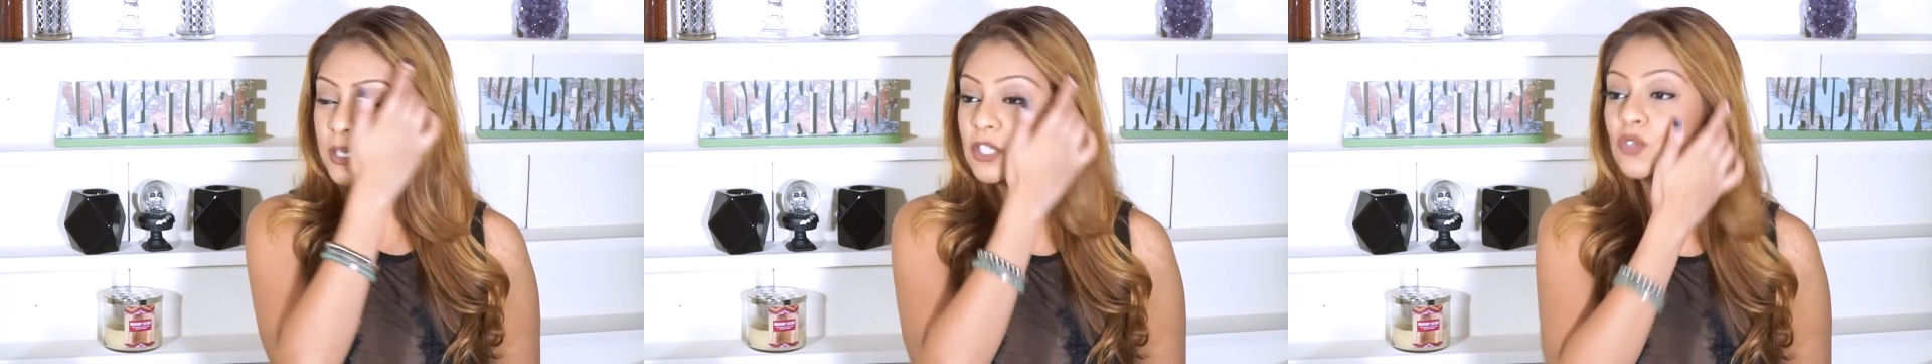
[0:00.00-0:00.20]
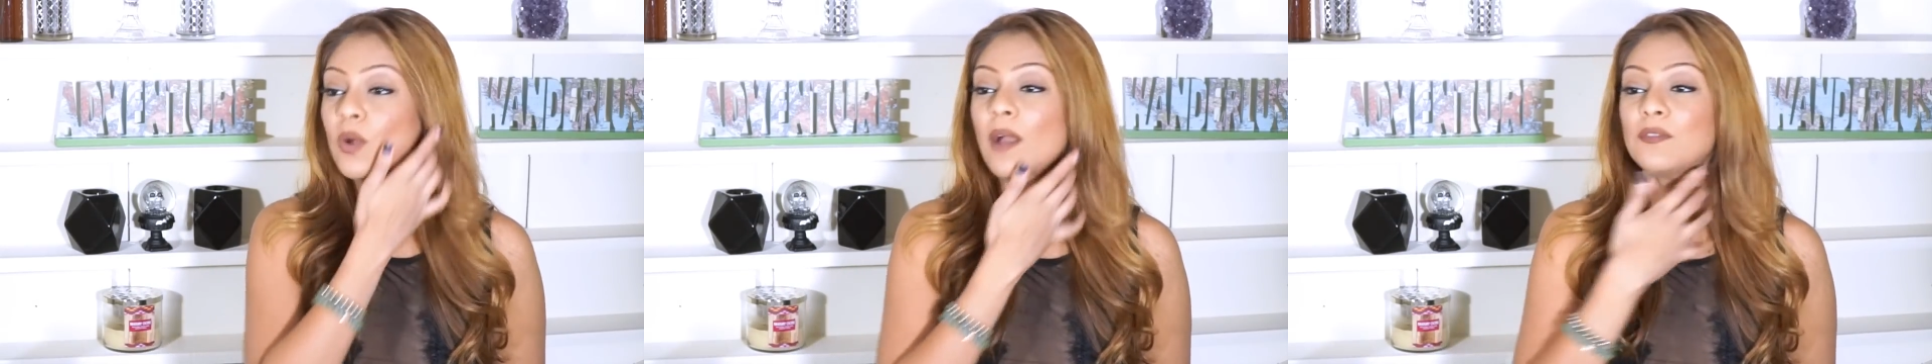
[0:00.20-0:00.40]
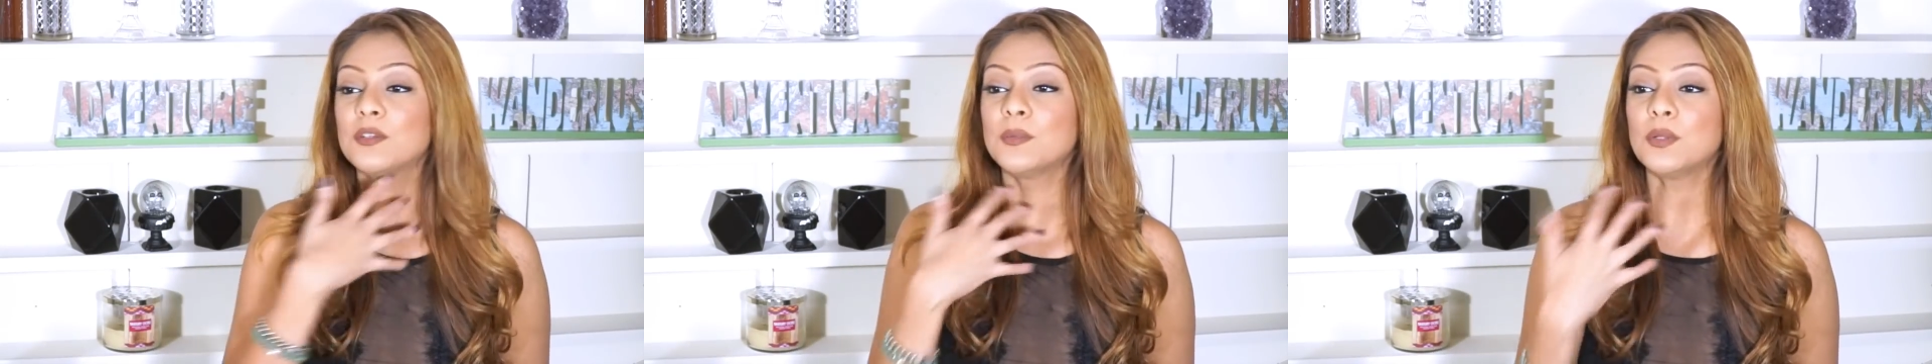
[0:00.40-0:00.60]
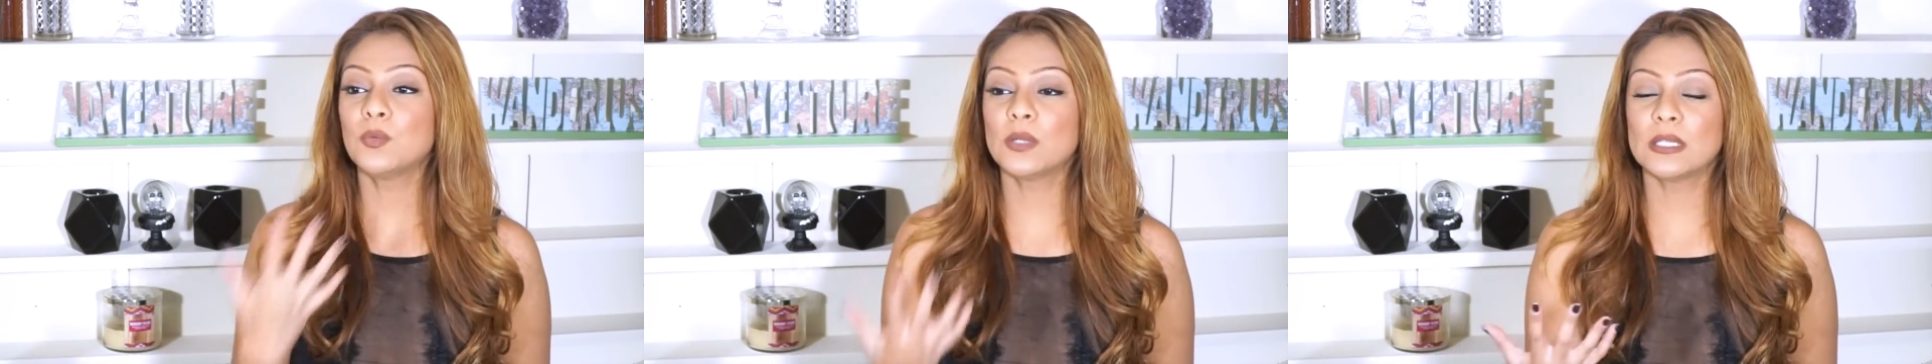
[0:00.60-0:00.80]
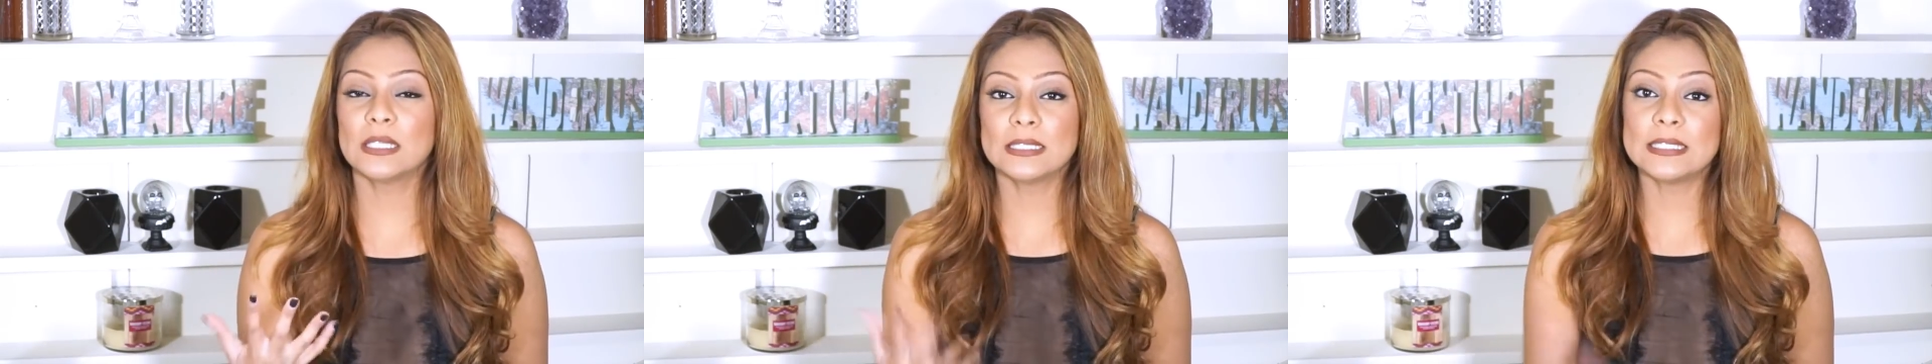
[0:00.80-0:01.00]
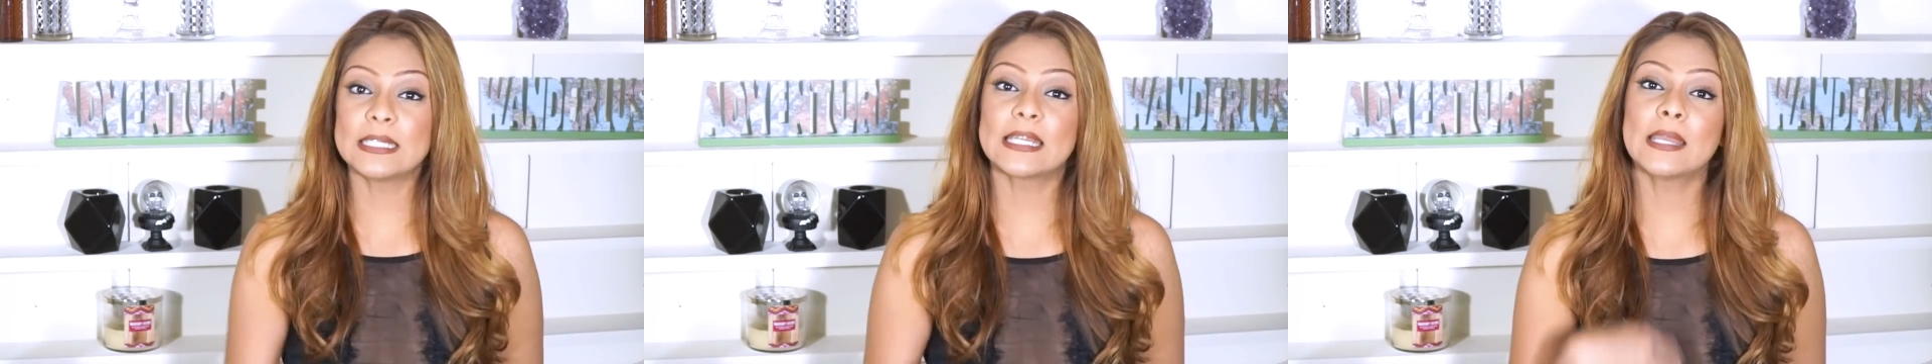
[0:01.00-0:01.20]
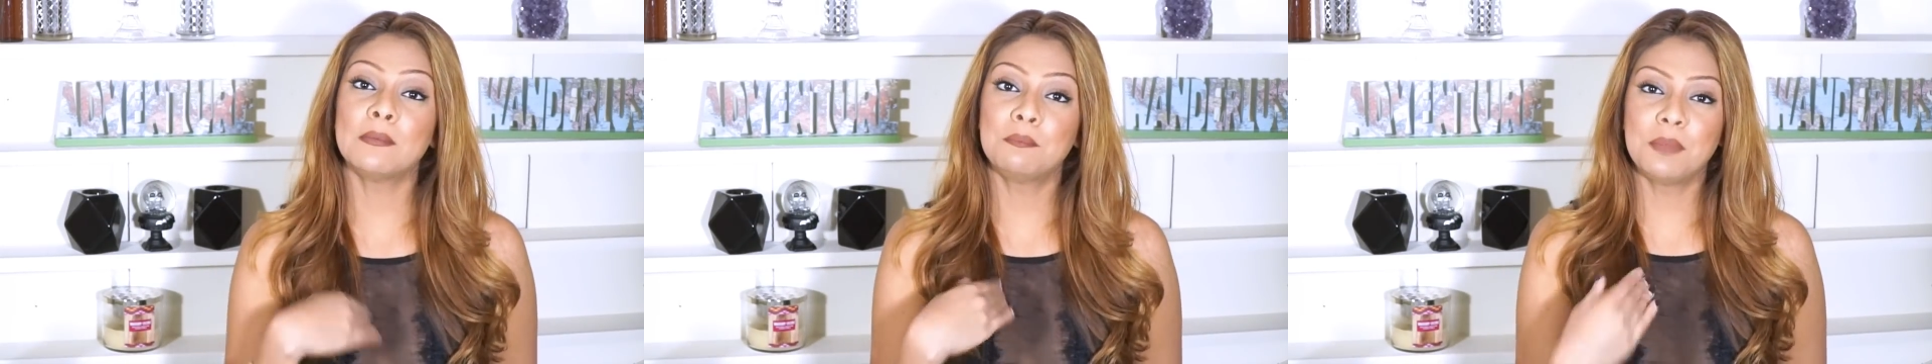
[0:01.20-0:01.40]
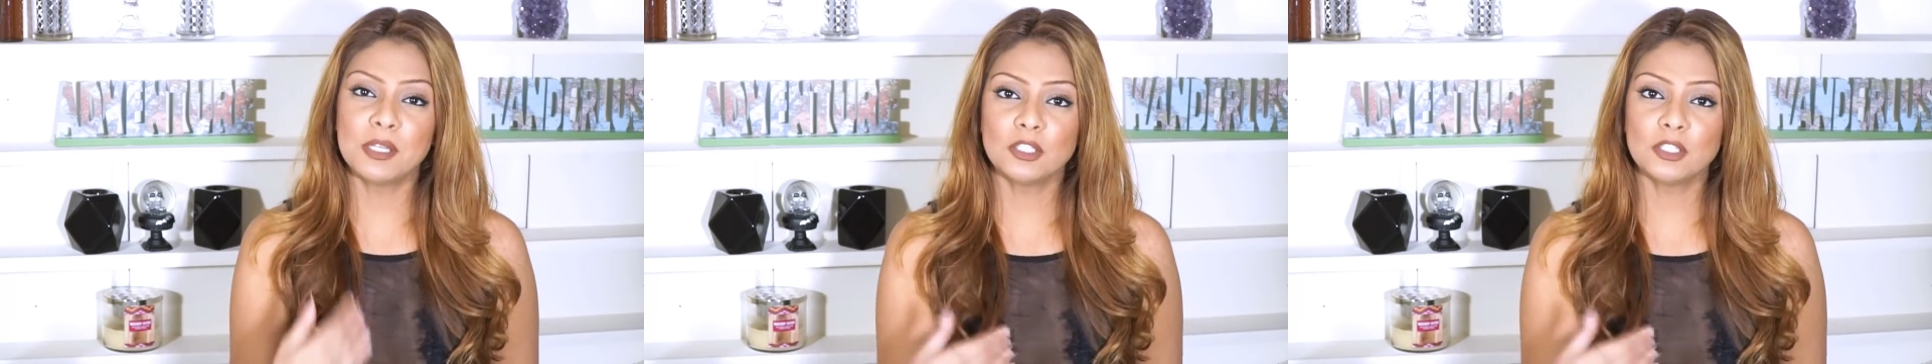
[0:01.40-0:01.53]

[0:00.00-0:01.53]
But you have to be realistic and